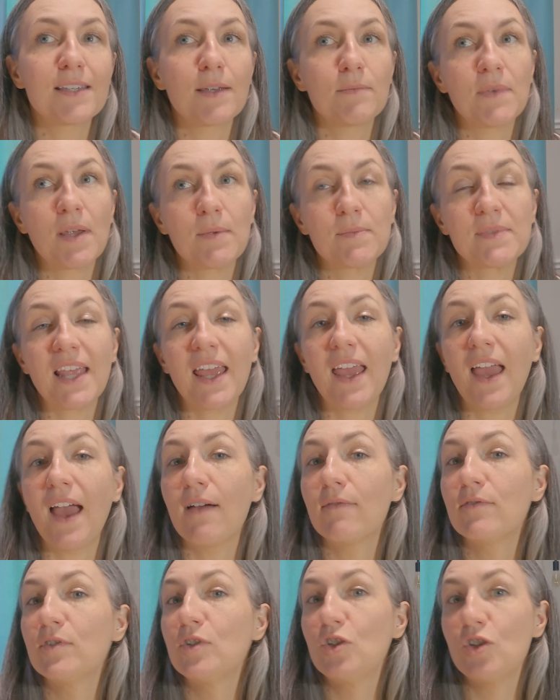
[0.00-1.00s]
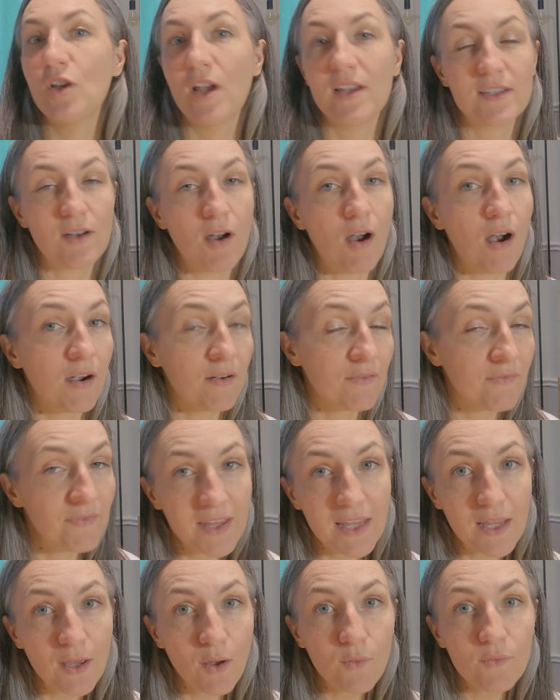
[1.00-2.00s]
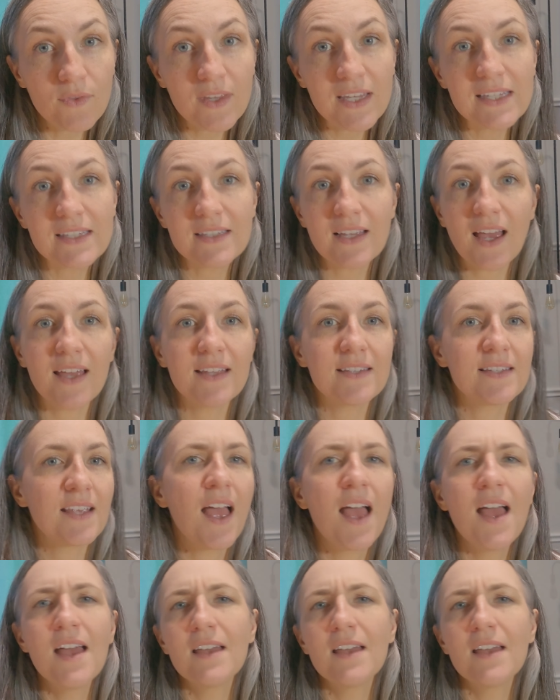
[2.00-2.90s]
Sometimes they have just RV only sites.